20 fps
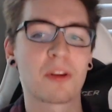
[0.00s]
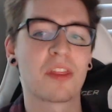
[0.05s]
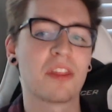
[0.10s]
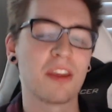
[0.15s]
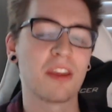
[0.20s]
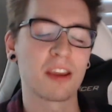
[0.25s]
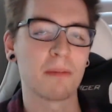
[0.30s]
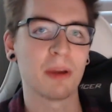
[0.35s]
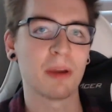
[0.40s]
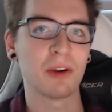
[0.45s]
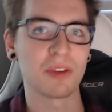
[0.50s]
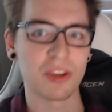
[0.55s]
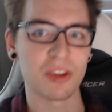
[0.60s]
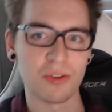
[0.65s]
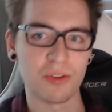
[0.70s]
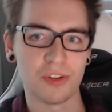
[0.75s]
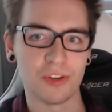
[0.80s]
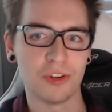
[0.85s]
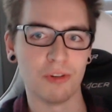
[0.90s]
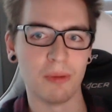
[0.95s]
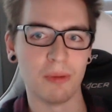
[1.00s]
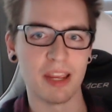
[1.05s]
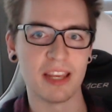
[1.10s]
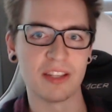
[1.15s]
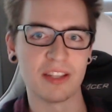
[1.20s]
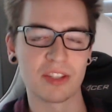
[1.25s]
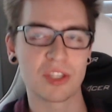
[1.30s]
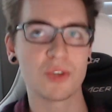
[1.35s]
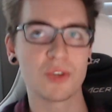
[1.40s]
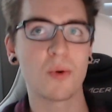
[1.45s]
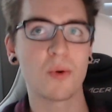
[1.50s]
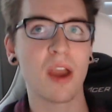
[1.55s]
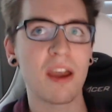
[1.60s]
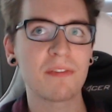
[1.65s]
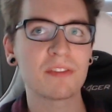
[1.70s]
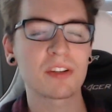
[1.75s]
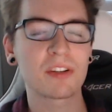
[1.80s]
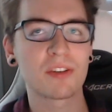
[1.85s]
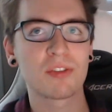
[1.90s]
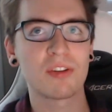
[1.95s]
thing about YouTube is you have
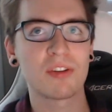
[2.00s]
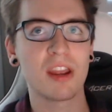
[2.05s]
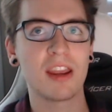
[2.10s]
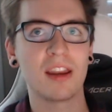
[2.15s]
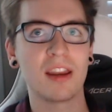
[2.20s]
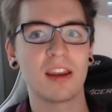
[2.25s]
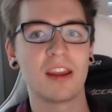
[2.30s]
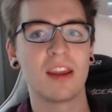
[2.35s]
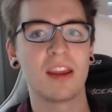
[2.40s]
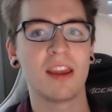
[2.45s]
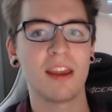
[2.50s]
to create,